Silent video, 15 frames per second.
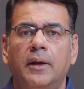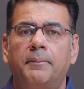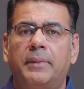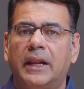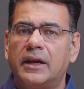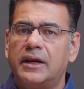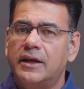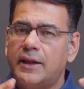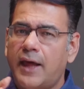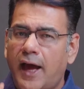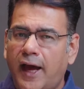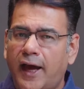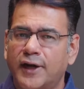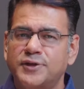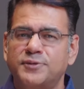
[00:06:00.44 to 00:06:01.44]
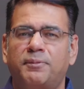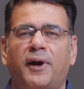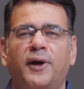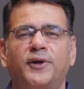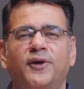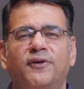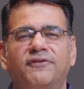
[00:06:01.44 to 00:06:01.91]
But a large
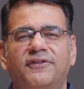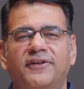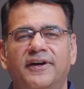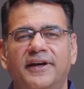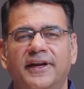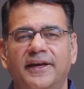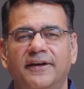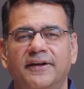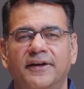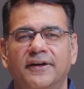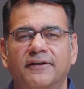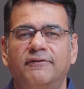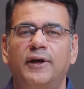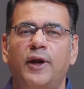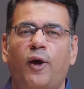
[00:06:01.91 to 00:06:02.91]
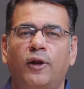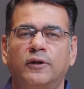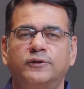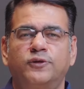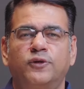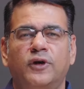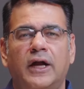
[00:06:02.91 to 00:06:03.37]
part of learning will also